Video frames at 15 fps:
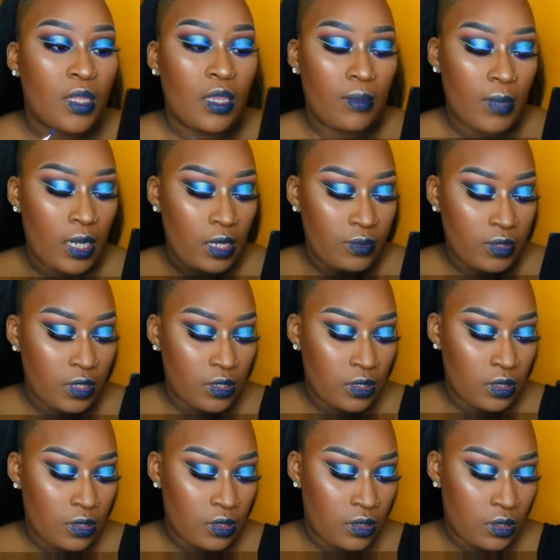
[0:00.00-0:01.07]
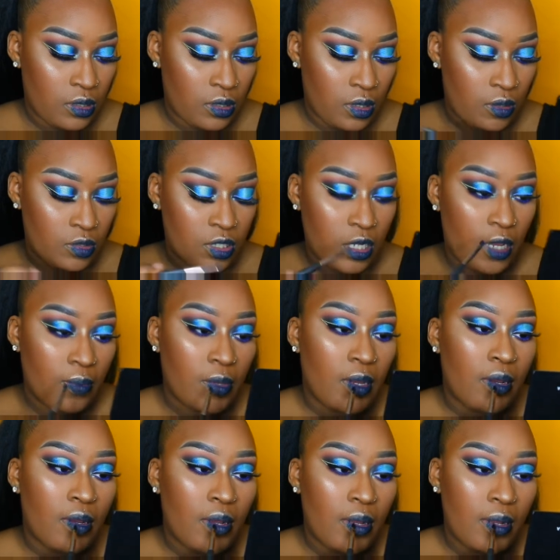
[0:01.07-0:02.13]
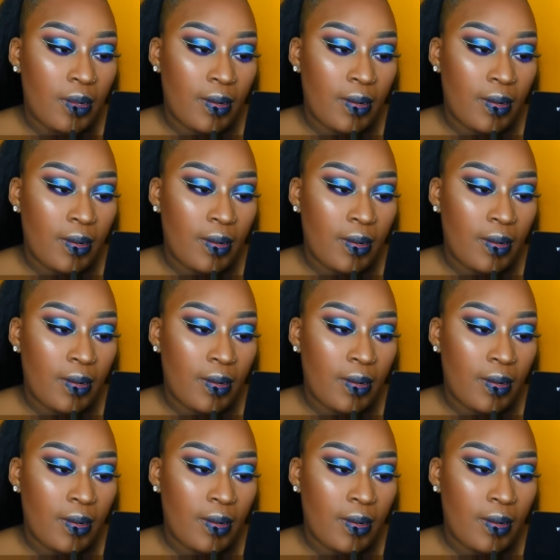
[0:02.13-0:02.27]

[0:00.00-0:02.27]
And my lips is so chapped, y'all.